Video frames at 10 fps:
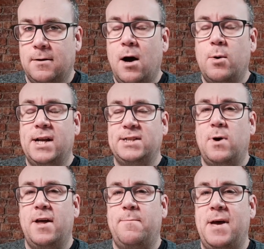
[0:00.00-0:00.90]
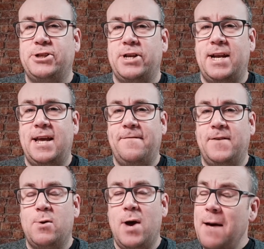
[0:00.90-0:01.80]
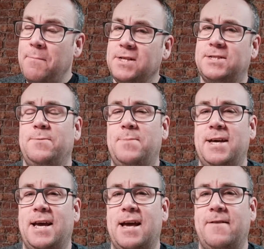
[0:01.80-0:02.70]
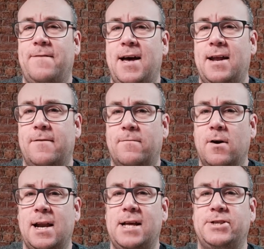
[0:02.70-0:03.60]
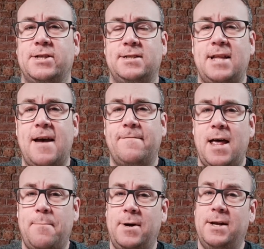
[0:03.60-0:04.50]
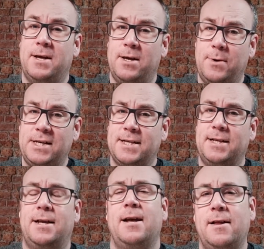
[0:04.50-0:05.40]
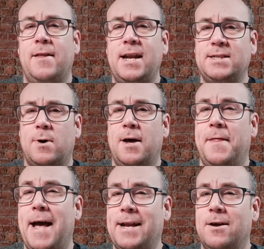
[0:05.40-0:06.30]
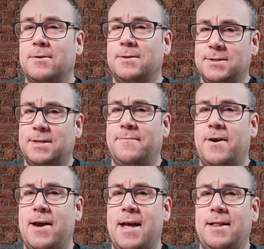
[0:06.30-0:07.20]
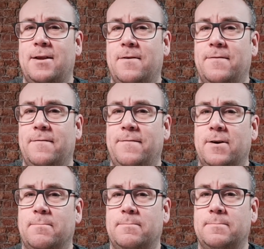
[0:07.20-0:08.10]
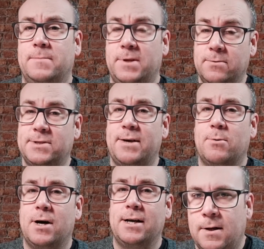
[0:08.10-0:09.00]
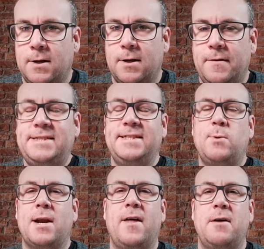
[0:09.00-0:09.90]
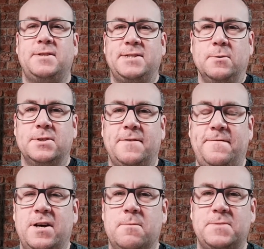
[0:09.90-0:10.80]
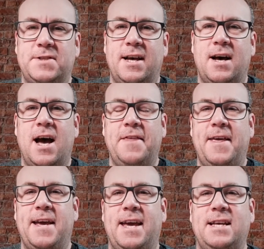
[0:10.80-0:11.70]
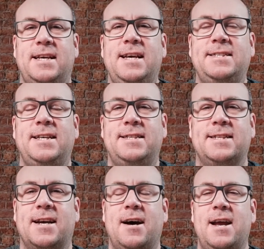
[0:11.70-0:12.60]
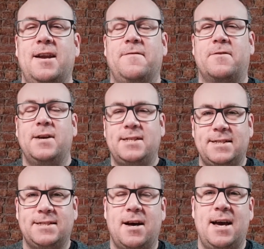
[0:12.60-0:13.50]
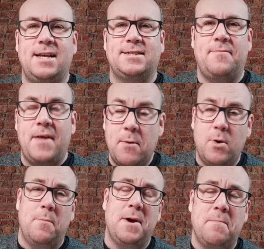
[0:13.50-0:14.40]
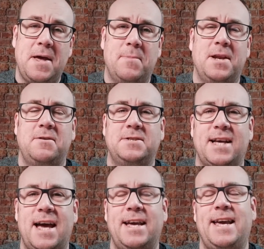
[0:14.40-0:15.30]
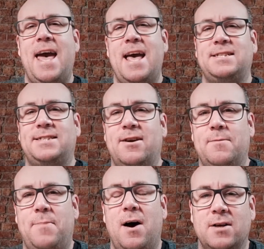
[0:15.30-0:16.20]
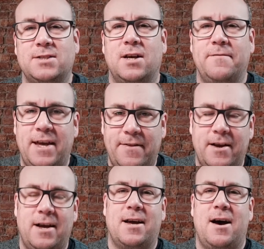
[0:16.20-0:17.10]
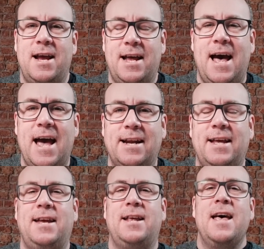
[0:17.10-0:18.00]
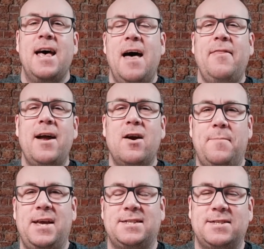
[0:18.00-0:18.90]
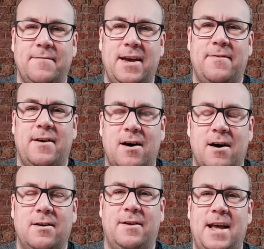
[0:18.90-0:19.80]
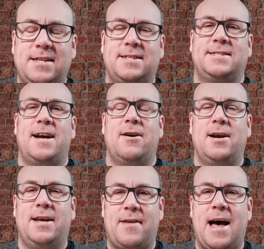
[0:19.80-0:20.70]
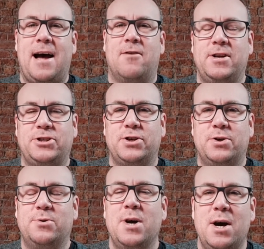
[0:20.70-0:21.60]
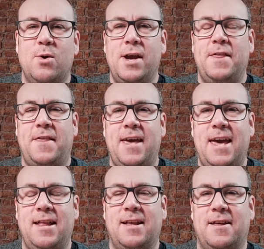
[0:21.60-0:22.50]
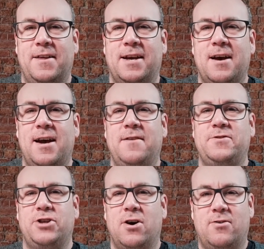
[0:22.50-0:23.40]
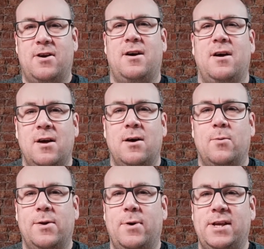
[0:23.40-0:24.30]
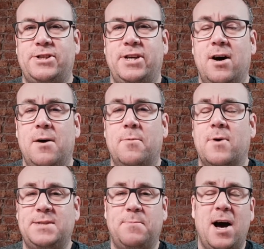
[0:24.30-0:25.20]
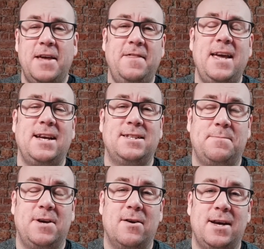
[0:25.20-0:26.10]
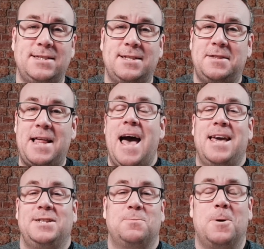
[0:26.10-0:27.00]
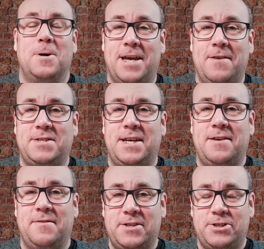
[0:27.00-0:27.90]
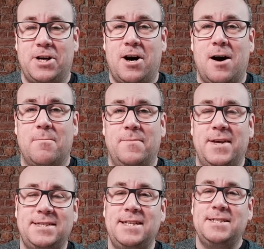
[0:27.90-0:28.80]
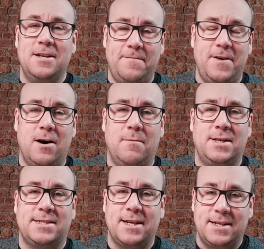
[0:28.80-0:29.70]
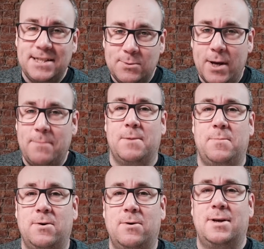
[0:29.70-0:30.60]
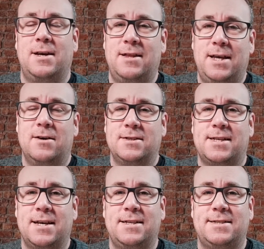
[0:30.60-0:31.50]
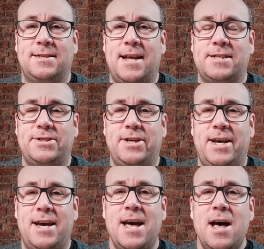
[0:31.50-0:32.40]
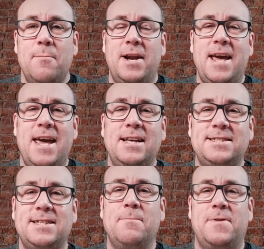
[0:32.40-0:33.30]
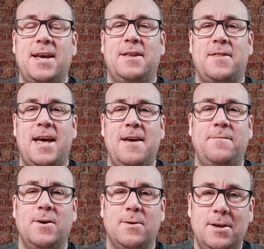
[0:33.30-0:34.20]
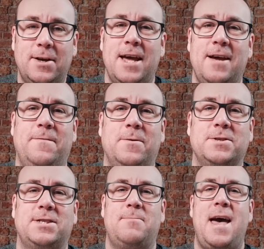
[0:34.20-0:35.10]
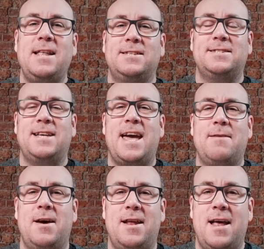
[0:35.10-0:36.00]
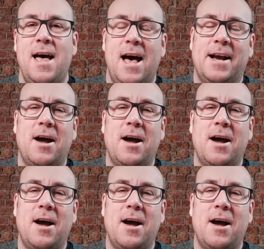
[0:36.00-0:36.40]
Oh, and it's worth mentioning, if you happen to be a fan of rock legends Def Leppard, who isn't, then it's worth hanging on to the very end of the film. You'll see why. This is one of those sorts of films that I think is easy to kind of criticise, and there will be people who say, yes, there are parts of it that are kind of hackneyed, and there are bits of it that aren't necessarily that original within the kind of genre with which it operates. But I think, to be honest, that is what gives it the charm. This isn't a film that's going to sweep the board at the Oscars next year, but it is something that if you're looking for some entertainment, a